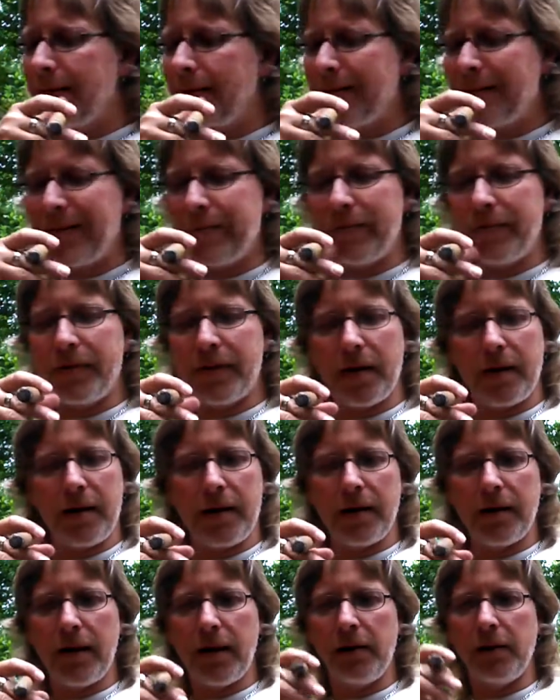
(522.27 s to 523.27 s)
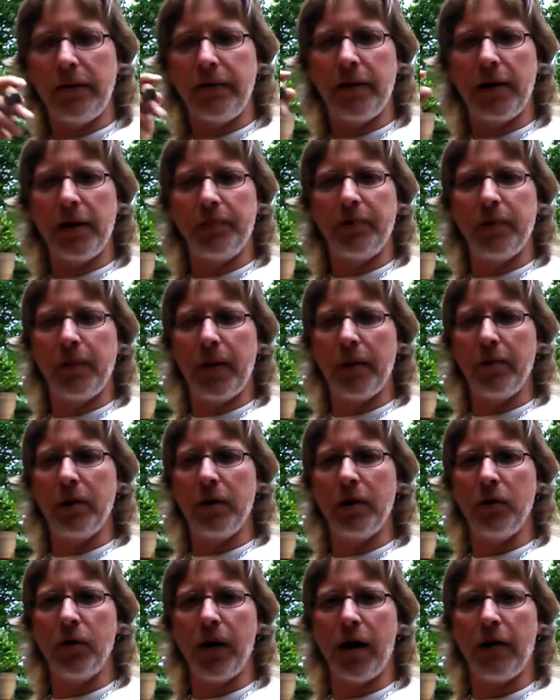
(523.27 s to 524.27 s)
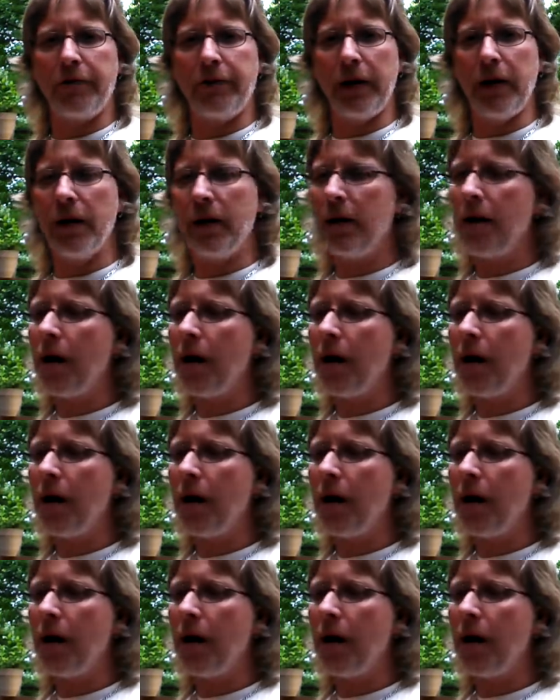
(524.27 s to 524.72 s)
As I said, I leave that up to my buddy Ralphie.